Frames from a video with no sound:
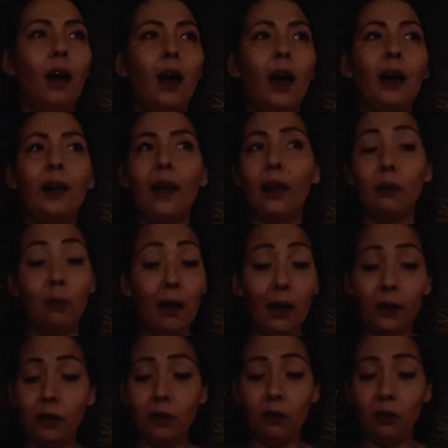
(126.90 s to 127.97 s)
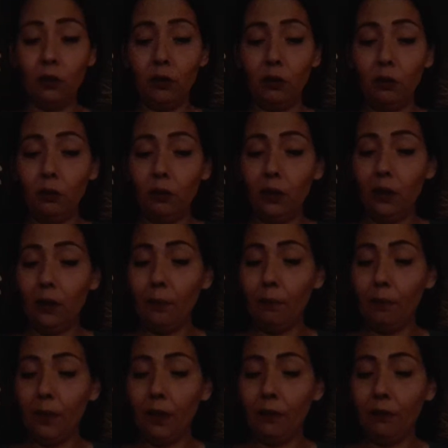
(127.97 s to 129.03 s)
I advise you to,
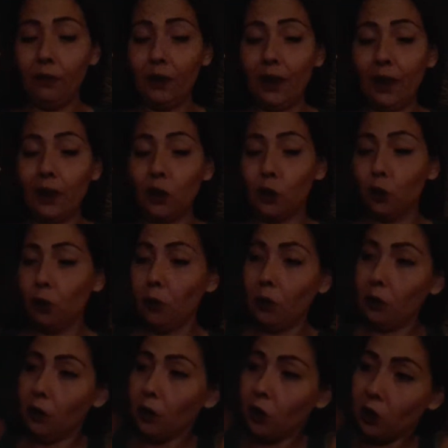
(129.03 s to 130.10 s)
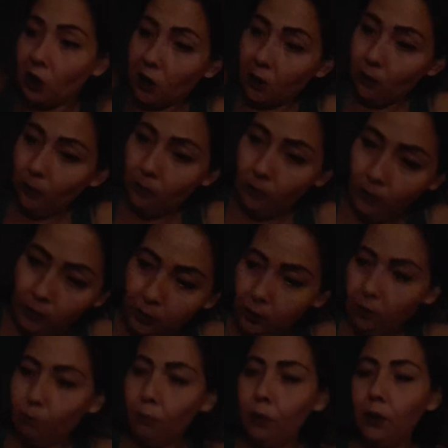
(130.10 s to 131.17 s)
if there is dirt, just
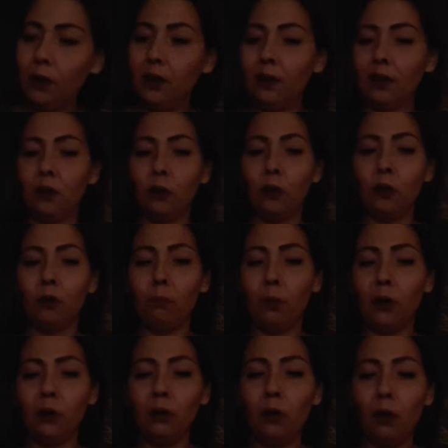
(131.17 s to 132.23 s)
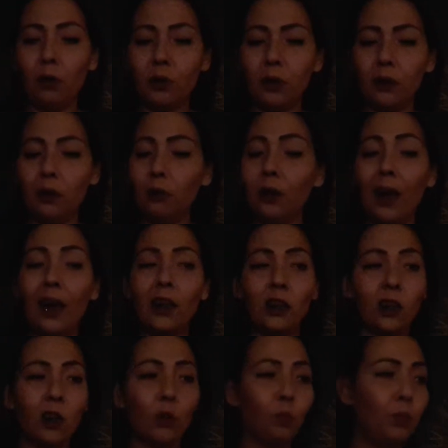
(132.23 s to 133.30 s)
put in the dirt. But you can't
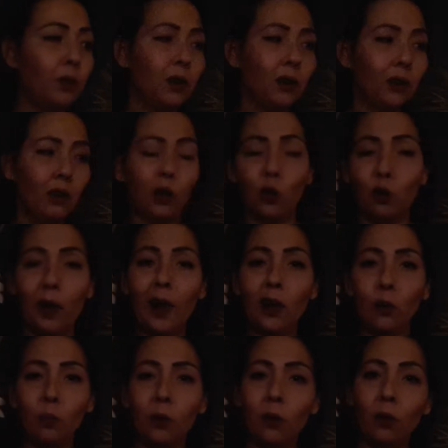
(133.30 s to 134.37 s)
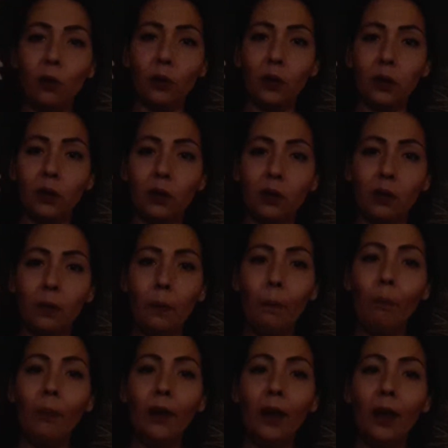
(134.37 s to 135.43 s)
just put in trash because the
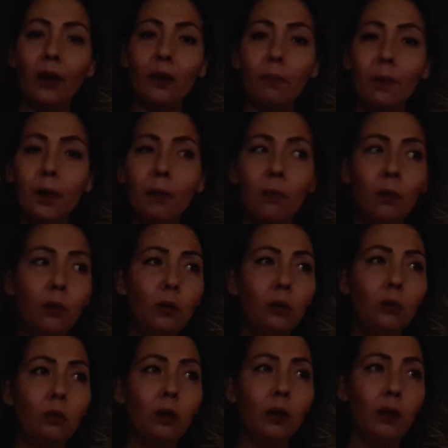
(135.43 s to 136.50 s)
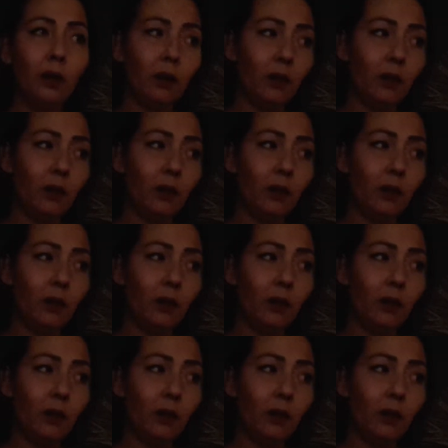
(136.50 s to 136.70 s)
people who